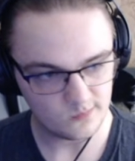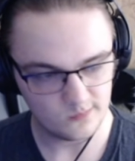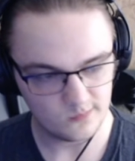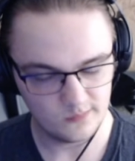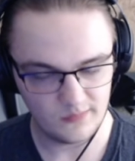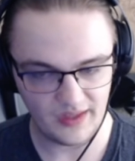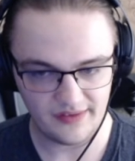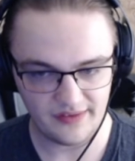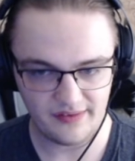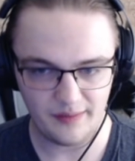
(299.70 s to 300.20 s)

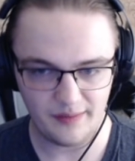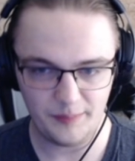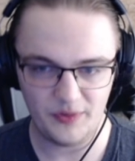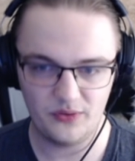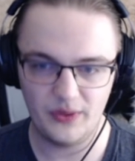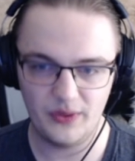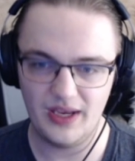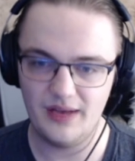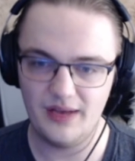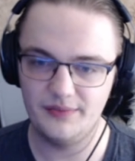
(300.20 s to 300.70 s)
Next up is
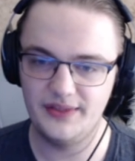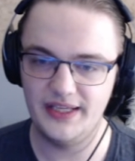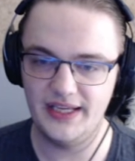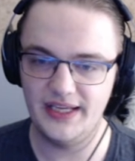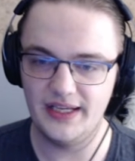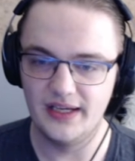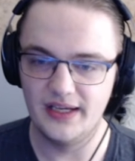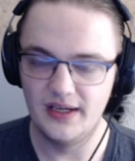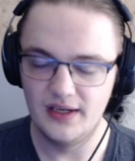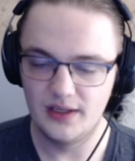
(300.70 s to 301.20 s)
we have
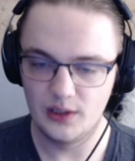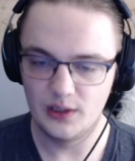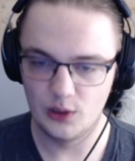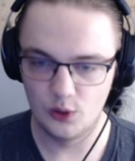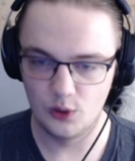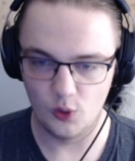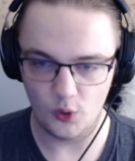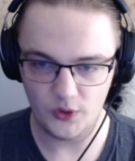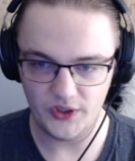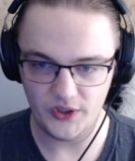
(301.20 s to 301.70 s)
the
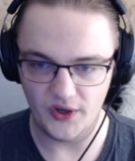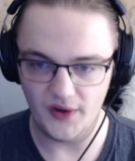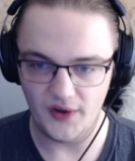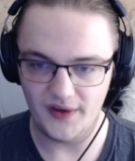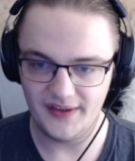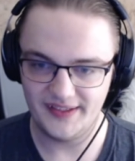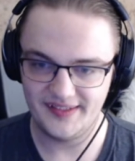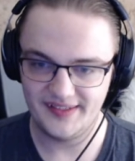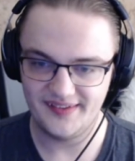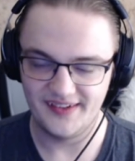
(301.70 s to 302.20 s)
Lord
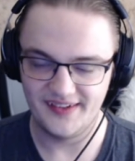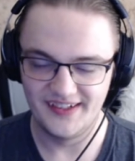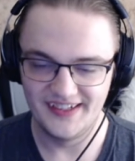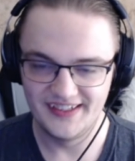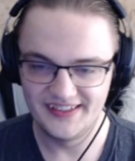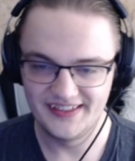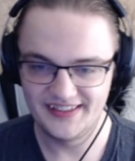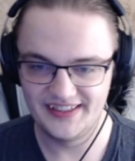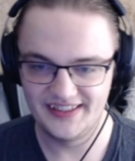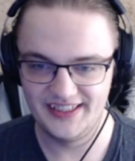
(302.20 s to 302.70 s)
Haart
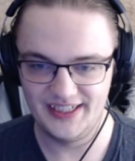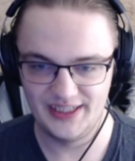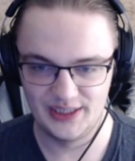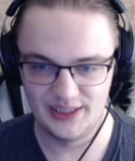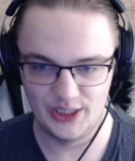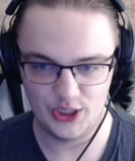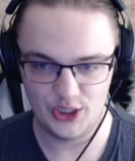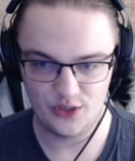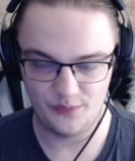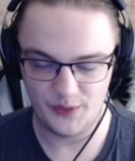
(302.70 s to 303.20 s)
the
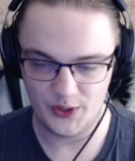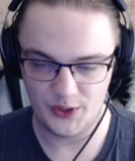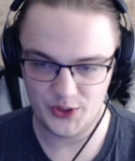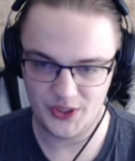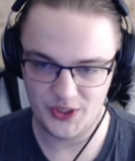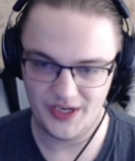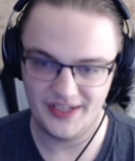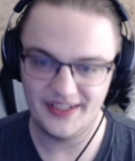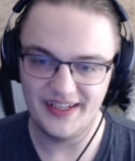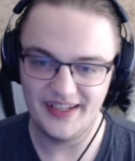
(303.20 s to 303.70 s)
Lich
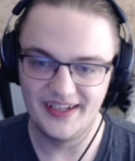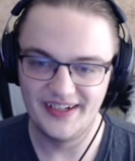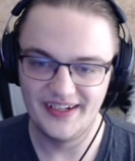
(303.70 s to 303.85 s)
version.